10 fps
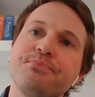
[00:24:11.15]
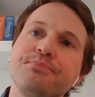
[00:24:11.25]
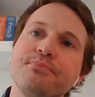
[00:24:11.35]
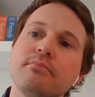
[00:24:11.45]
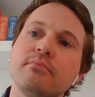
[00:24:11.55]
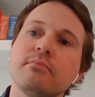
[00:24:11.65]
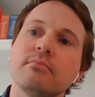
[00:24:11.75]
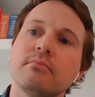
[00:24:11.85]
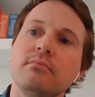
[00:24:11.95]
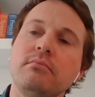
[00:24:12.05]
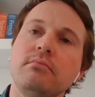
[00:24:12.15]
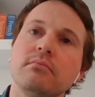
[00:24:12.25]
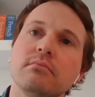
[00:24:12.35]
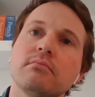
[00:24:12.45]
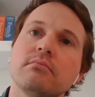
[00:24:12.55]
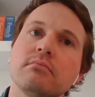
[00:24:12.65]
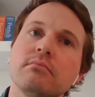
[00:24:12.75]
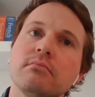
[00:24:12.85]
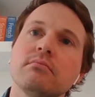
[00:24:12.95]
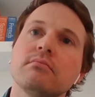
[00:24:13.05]

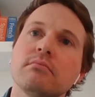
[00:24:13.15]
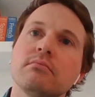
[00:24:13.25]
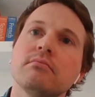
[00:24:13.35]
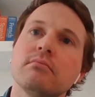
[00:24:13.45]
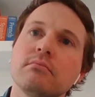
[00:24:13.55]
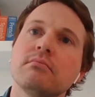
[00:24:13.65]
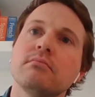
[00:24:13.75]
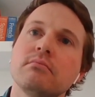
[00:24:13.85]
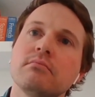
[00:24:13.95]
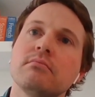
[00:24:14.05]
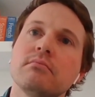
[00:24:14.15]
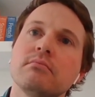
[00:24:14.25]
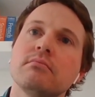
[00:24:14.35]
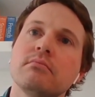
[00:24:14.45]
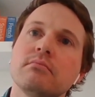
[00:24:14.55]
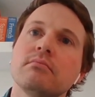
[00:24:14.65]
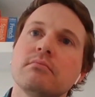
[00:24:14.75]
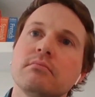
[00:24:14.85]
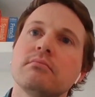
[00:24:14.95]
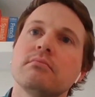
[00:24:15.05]

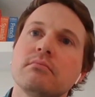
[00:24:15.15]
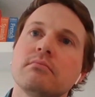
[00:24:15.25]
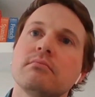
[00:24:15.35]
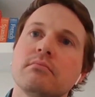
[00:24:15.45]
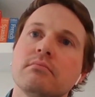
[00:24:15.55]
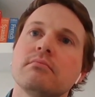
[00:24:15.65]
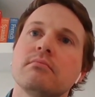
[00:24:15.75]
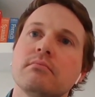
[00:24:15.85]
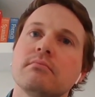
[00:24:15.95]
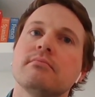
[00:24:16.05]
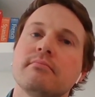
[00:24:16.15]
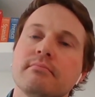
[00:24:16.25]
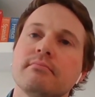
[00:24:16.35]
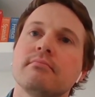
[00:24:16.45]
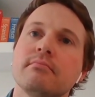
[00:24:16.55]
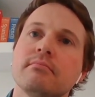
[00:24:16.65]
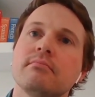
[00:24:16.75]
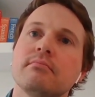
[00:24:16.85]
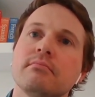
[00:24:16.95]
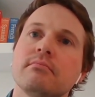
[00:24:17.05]

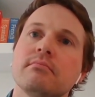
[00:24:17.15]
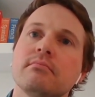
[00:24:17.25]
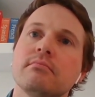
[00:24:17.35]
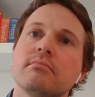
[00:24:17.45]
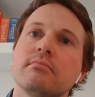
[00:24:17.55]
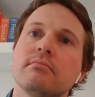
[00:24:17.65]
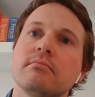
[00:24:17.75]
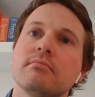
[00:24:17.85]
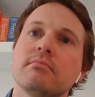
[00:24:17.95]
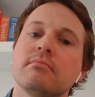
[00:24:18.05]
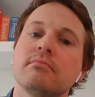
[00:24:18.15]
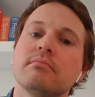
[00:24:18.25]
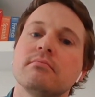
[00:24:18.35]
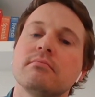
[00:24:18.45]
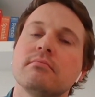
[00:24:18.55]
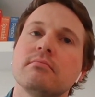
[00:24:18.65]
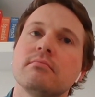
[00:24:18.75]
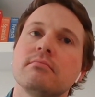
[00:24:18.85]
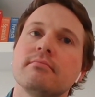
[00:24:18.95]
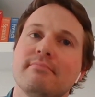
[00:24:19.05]
[no speech]